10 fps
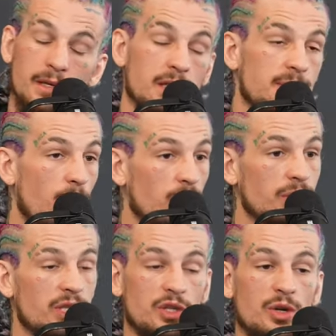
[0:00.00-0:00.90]
Smoked
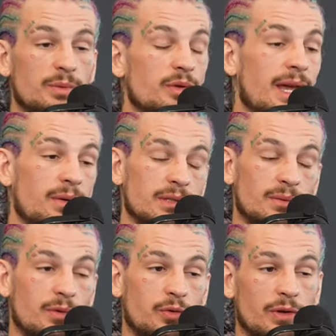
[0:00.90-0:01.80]
with Snoop, dude. That was
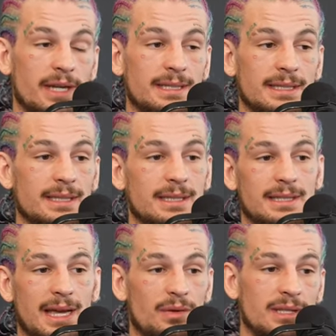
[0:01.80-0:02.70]
the craziest.
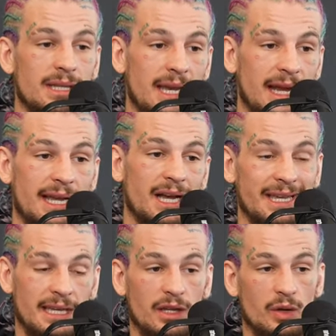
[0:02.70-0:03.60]
Cause that was the night I
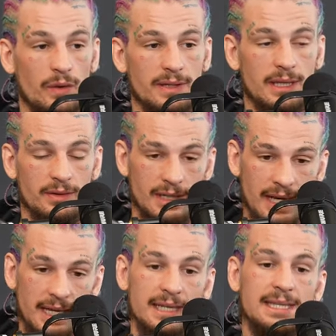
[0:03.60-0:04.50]
got into the UFC. That was the
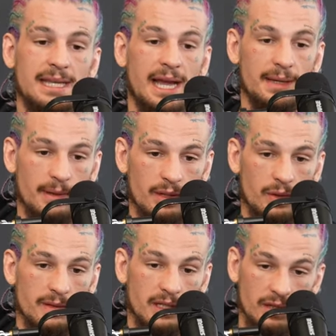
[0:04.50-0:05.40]
night I got signed by the
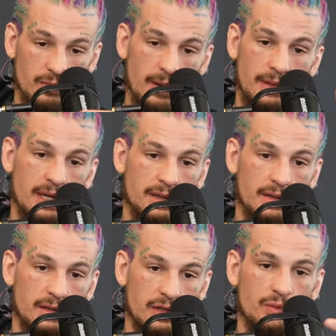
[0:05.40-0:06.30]
UFC. You remember that?
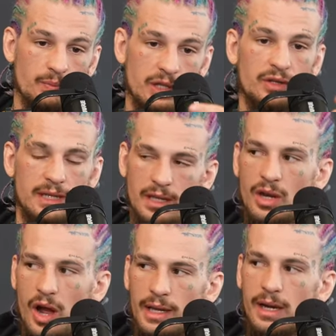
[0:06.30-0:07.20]
Do you did you see the
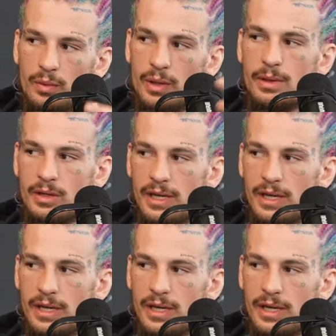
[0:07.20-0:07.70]
knockout where he went